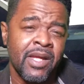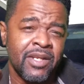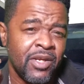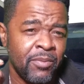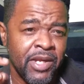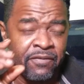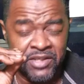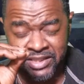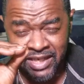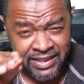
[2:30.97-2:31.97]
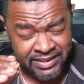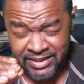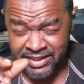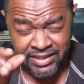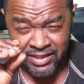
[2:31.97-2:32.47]
No, man.
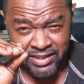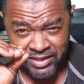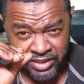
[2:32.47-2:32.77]
Viscosity is